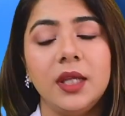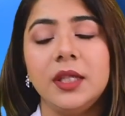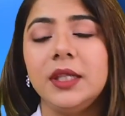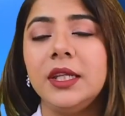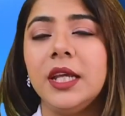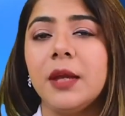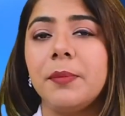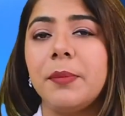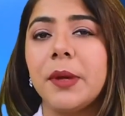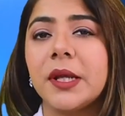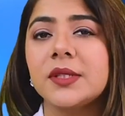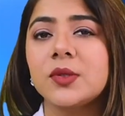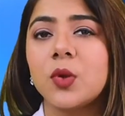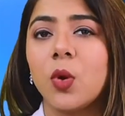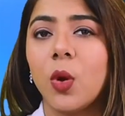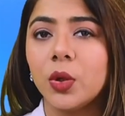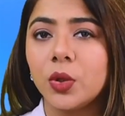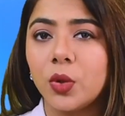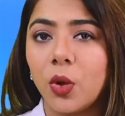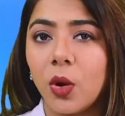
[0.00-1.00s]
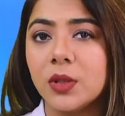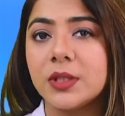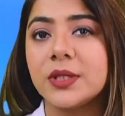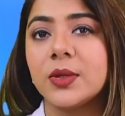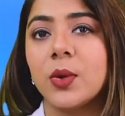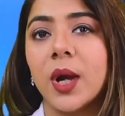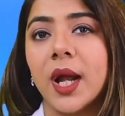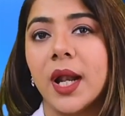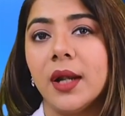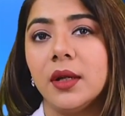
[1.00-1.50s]
The Apex Court
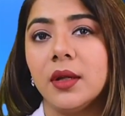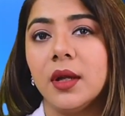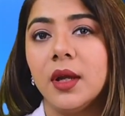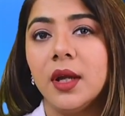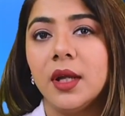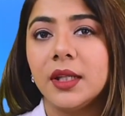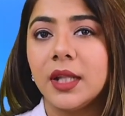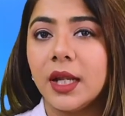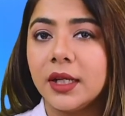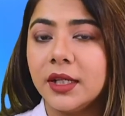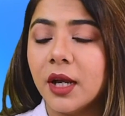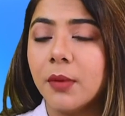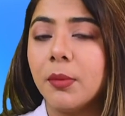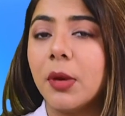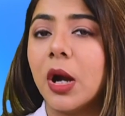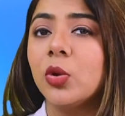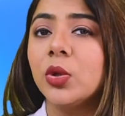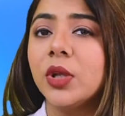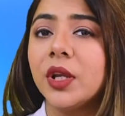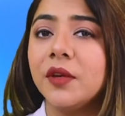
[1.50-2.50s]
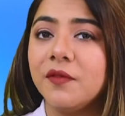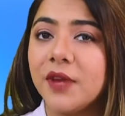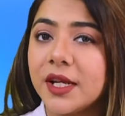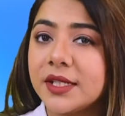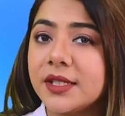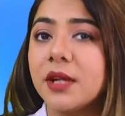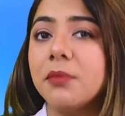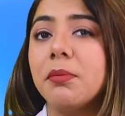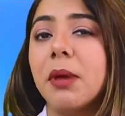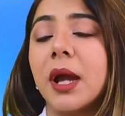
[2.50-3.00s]
also held that the amount
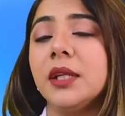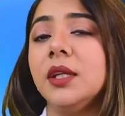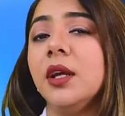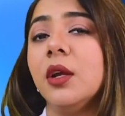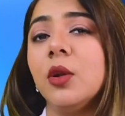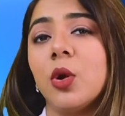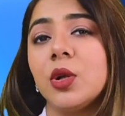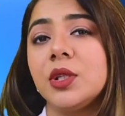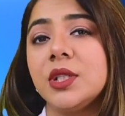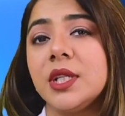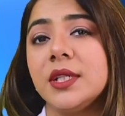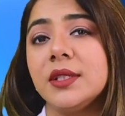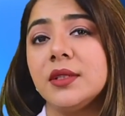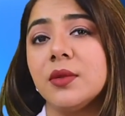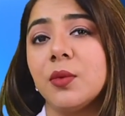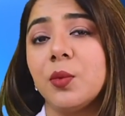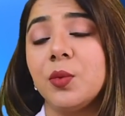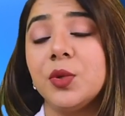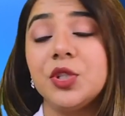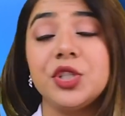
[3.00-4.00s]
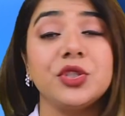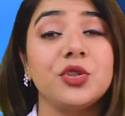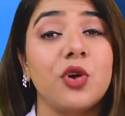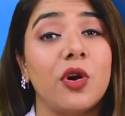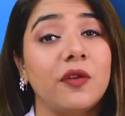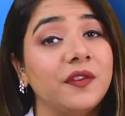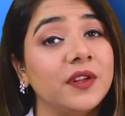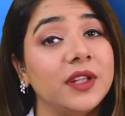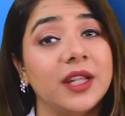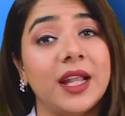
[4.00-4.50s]
invested by the allottees, which is
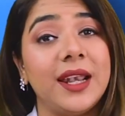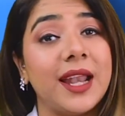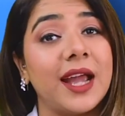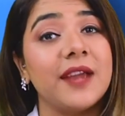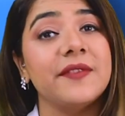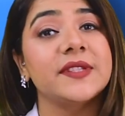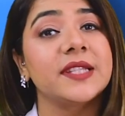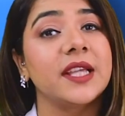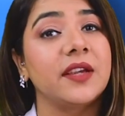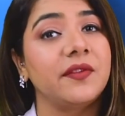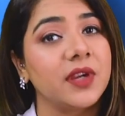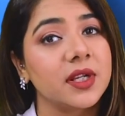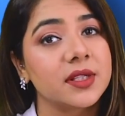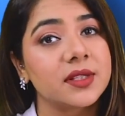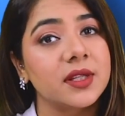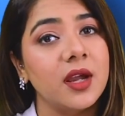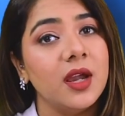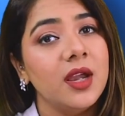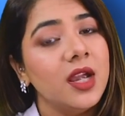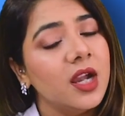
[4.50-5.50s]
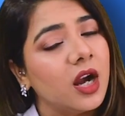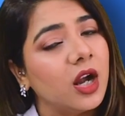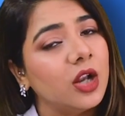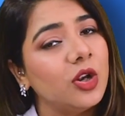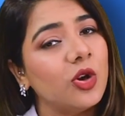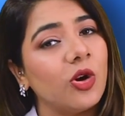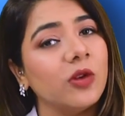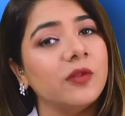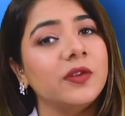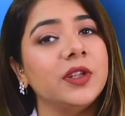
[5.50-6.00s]
often their life savings,
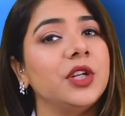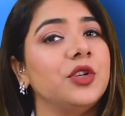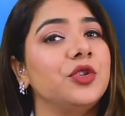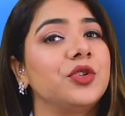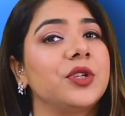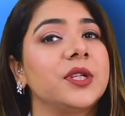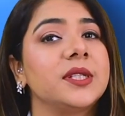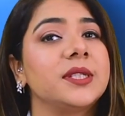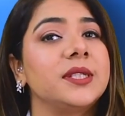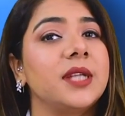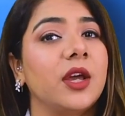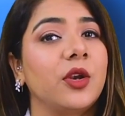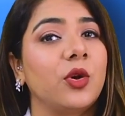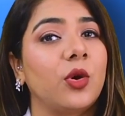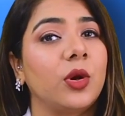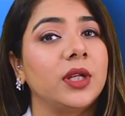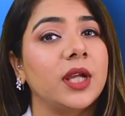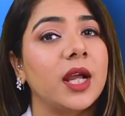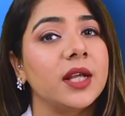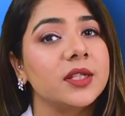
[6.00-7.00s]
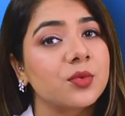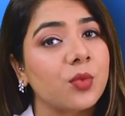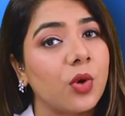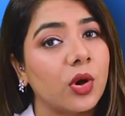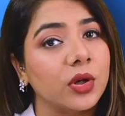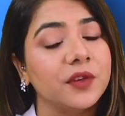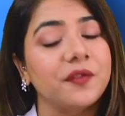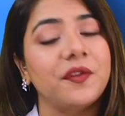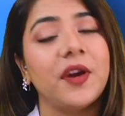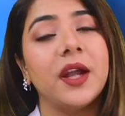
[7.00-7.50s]
along with interest thereon as
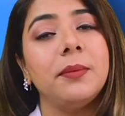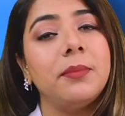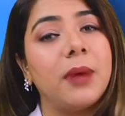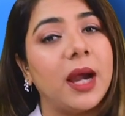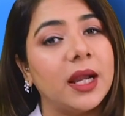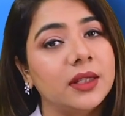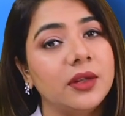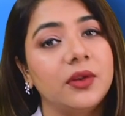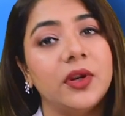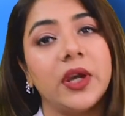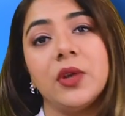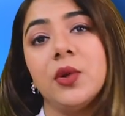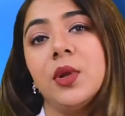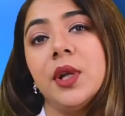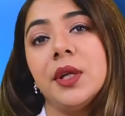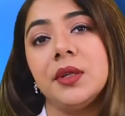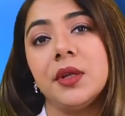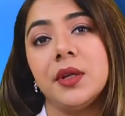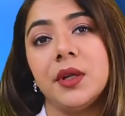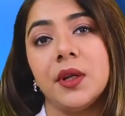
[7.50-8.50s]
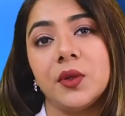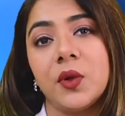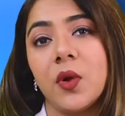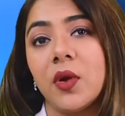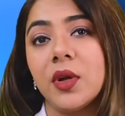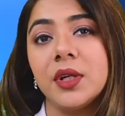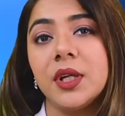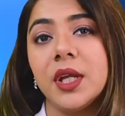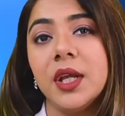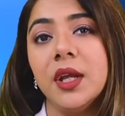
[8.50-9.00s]
quantified by the regulatory
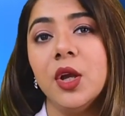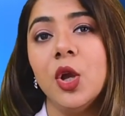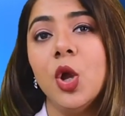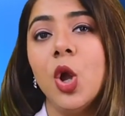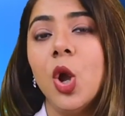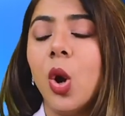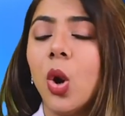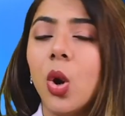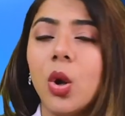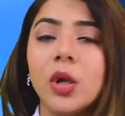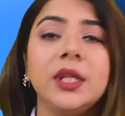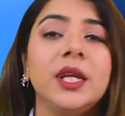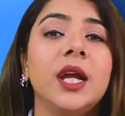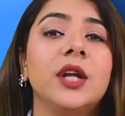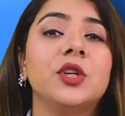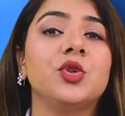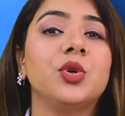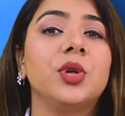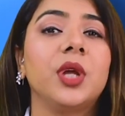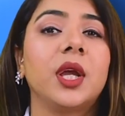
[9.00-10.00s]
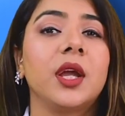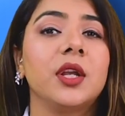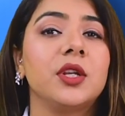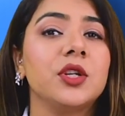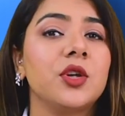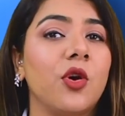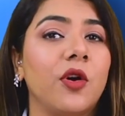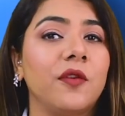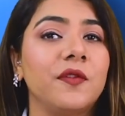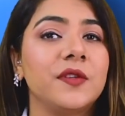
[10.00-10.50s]
authority or the
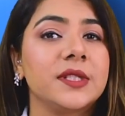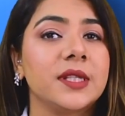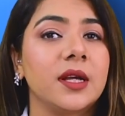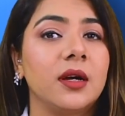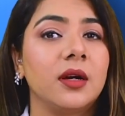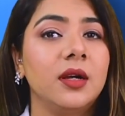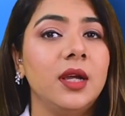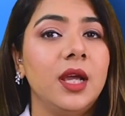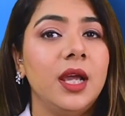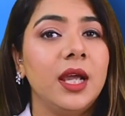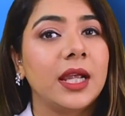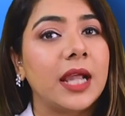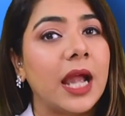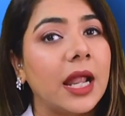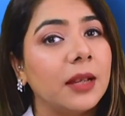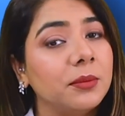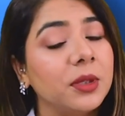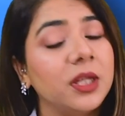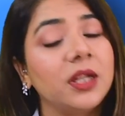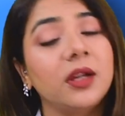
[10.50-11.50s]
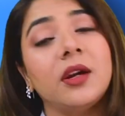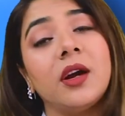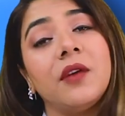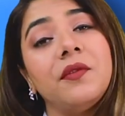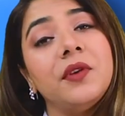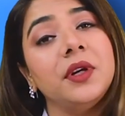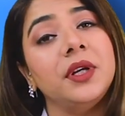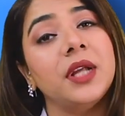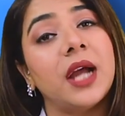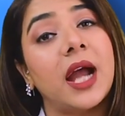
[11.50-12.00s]
adjudicating officer, can be
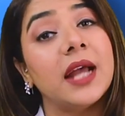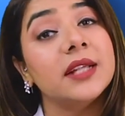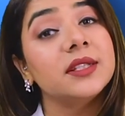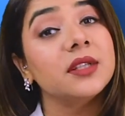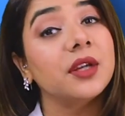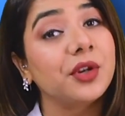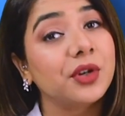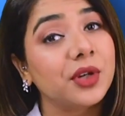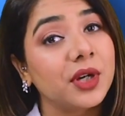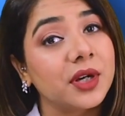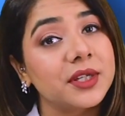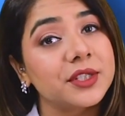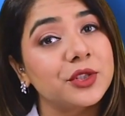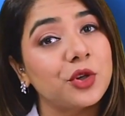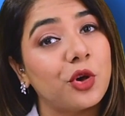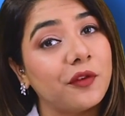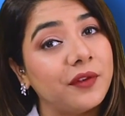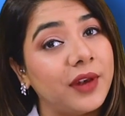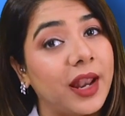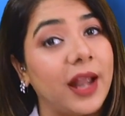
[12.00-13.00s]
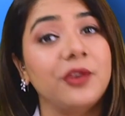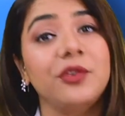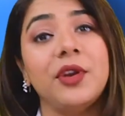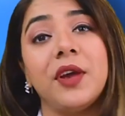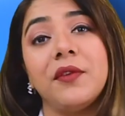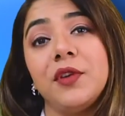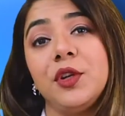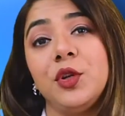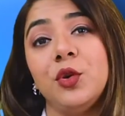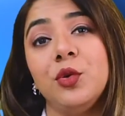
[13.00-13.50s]
recovered as arrears of land
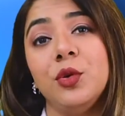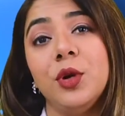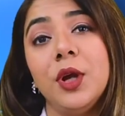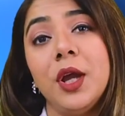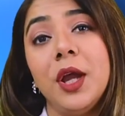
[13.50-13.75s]
revenue